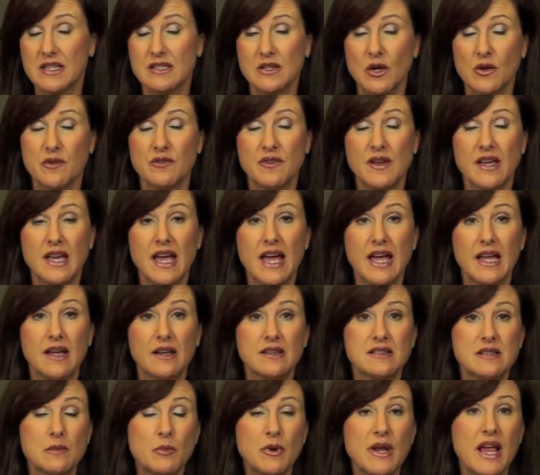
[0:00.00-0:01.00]
So if
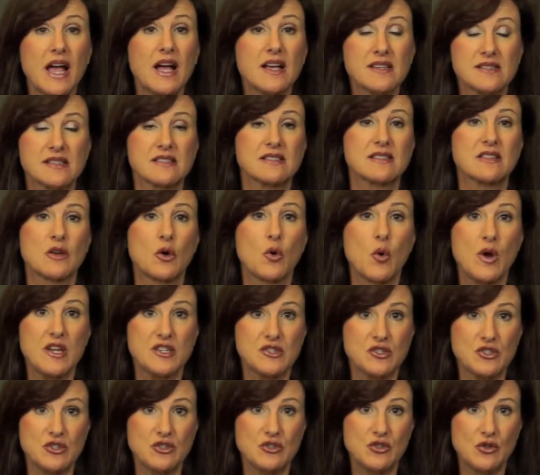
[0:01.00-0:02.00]
somebody asks a
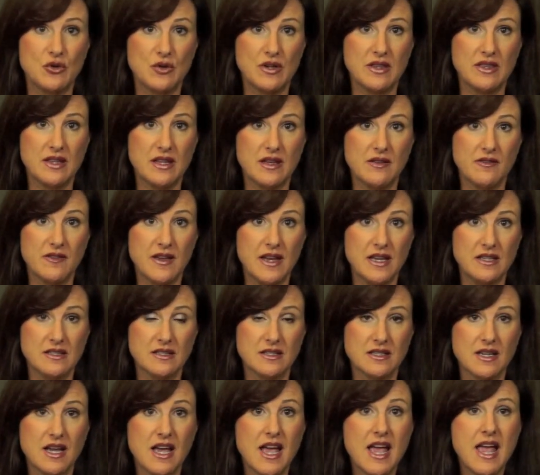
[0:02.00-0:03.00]
question during the
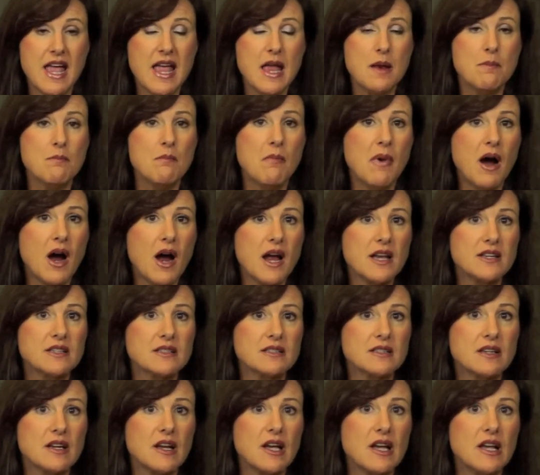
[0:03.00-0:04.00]
event, it
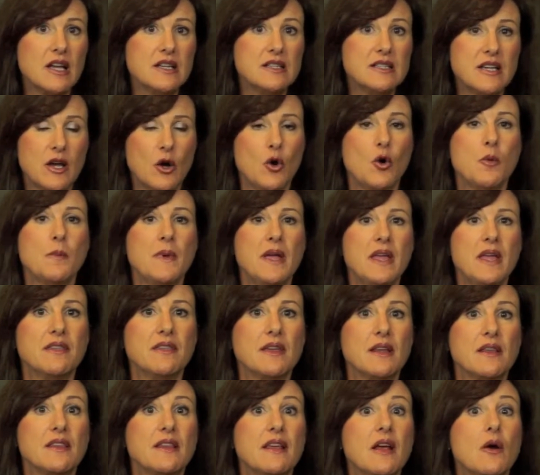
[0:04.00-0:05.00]
might tell
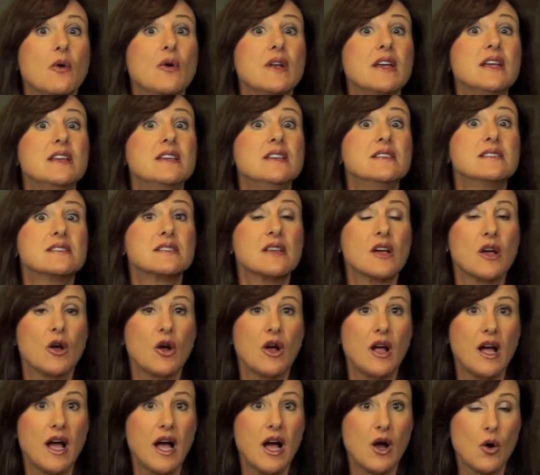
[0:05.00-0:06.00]
that there is
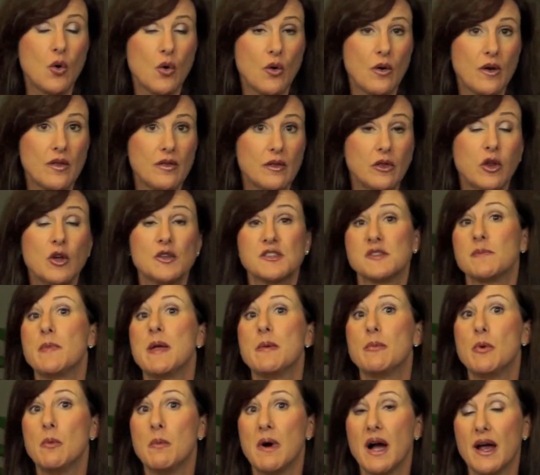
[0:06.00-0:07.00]
lots of
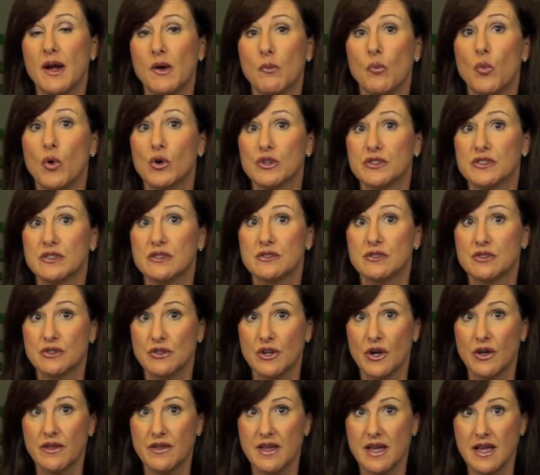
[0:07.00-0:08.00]
people might want to
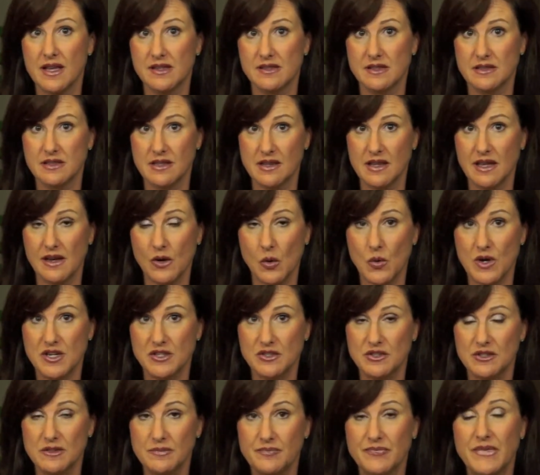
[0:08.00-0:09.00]
know the answer to that
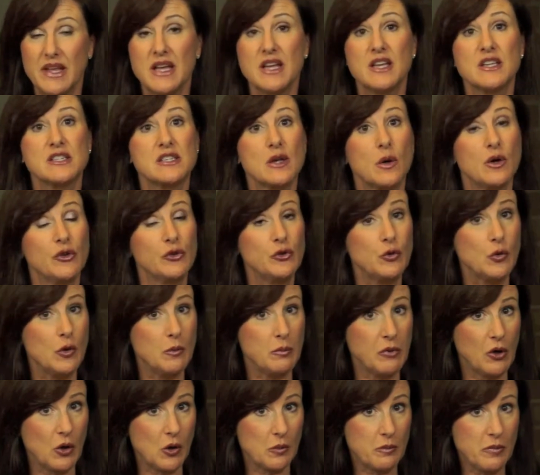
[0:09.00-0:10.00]
question. So I'll do a
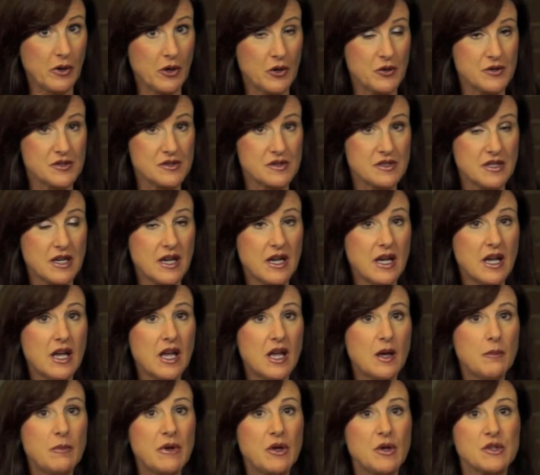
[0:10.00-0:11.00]
blog post.
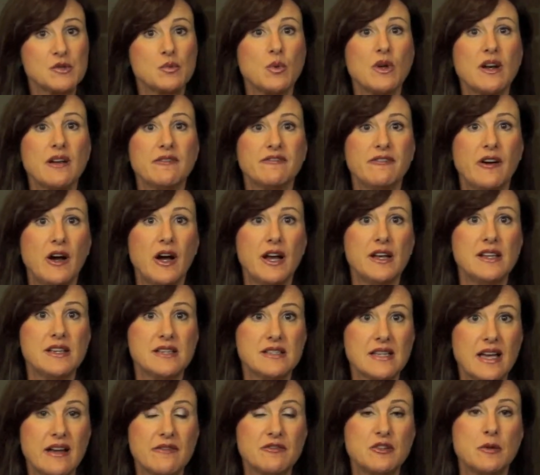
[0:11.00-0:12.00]
Because what I find
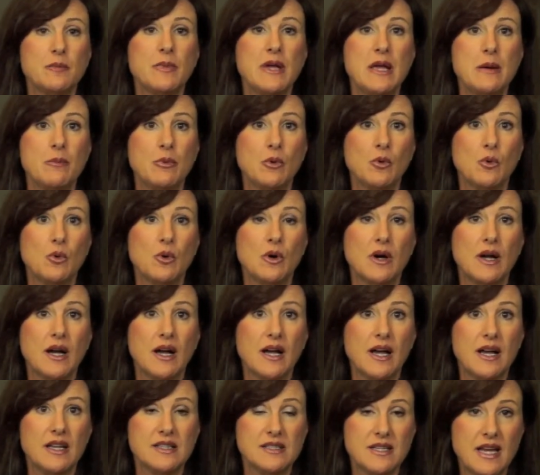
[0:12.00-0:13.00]
is, after people
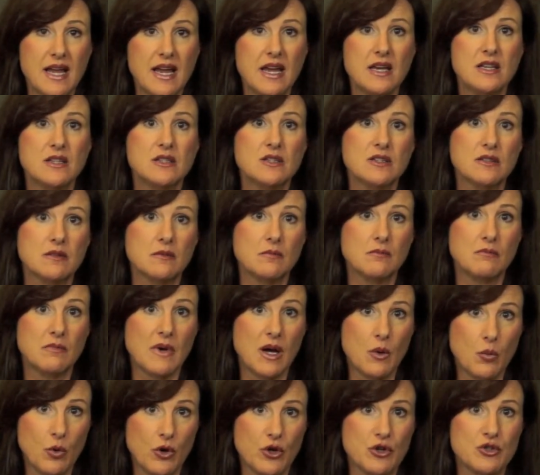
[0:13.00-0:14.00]
attend
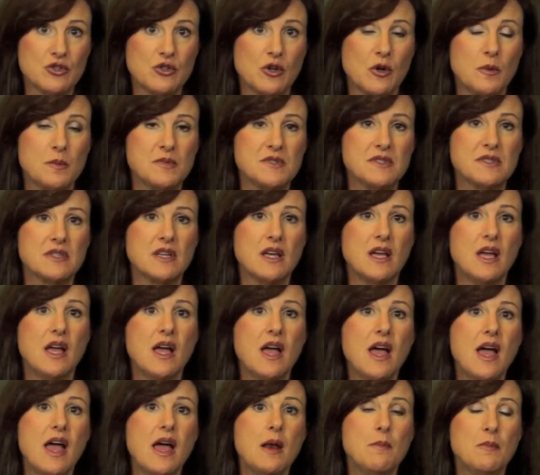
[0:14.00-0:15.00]
my workshops
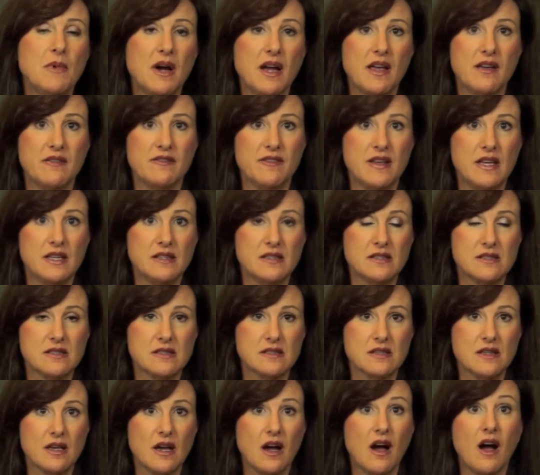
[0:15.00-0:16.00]
and my
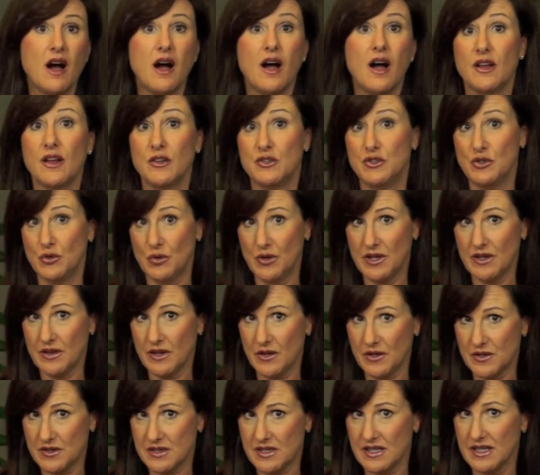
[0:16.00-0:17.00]
events, during
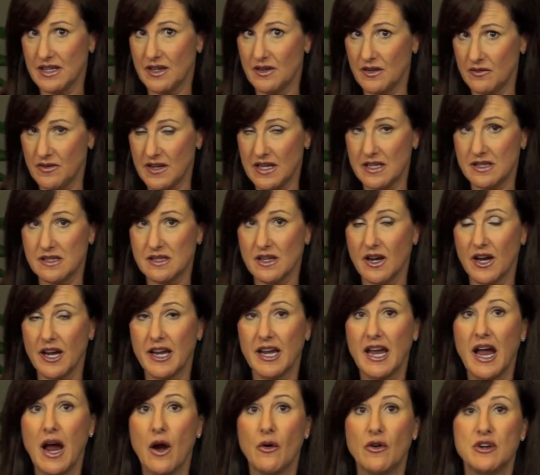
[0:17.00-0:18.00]
those events I
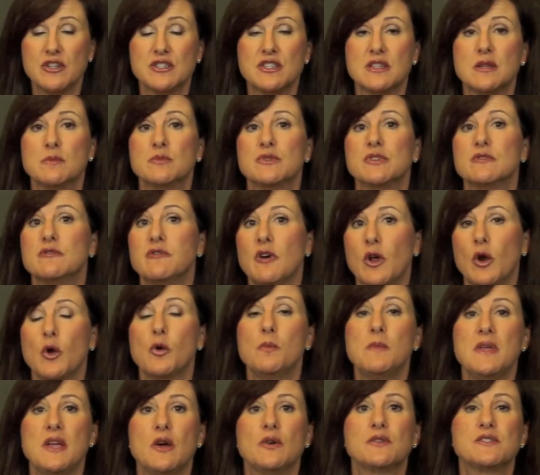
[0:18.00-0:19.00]
encourage them to follow
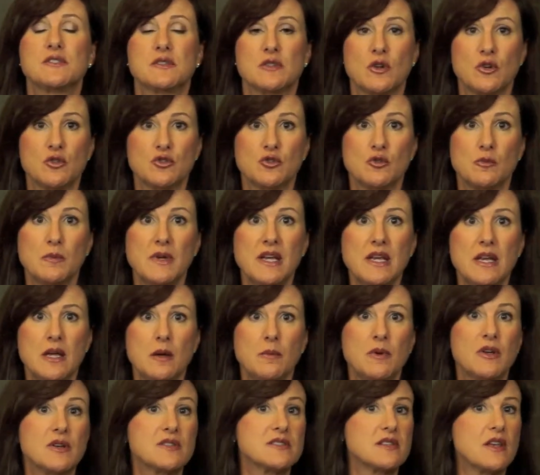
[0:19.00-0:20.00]
me on social
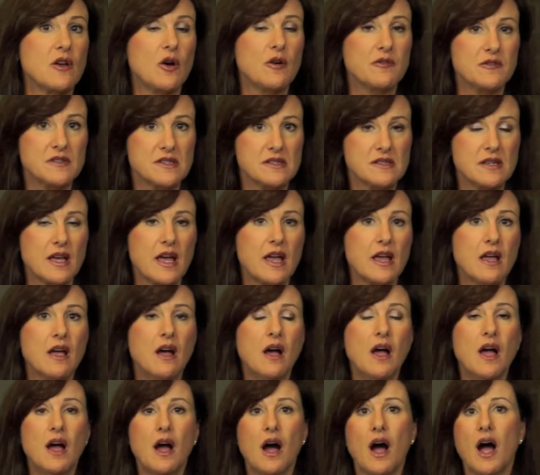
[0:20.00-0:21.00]
media, because they often say,
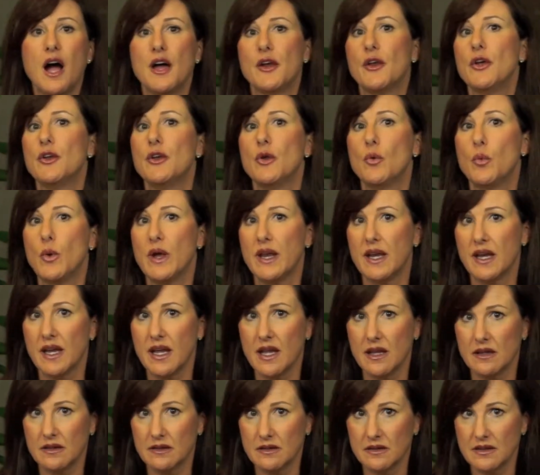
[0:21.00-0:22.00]
I don't know where to
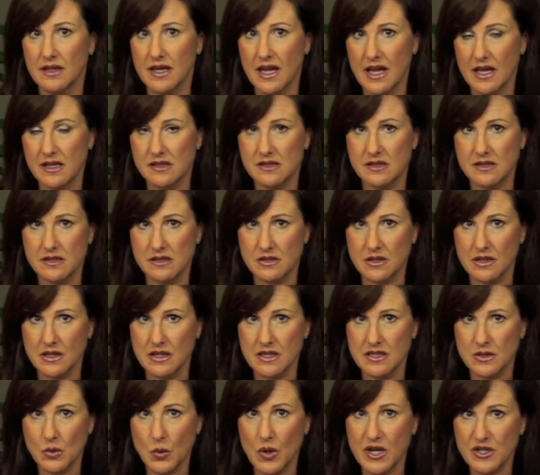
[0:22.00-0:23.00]
get the answers to
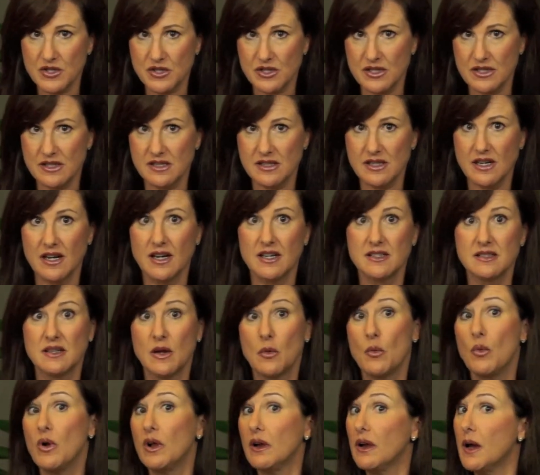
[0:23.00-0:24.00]
these questions. And I say,
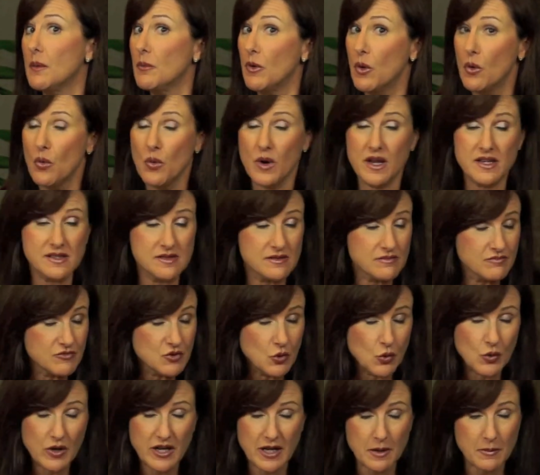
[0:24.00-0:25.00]
well, I'm always
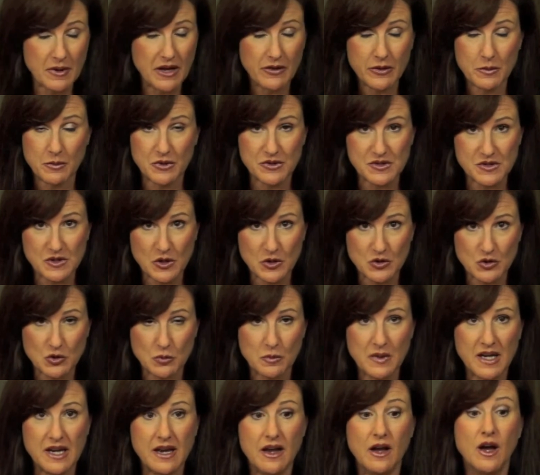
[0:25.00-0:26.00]
talking about them on social
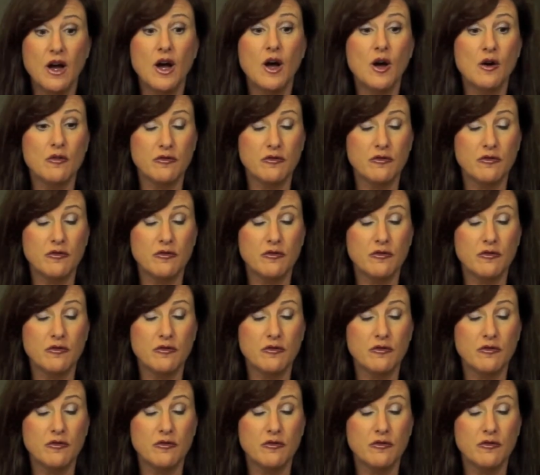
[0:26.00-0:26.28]
media.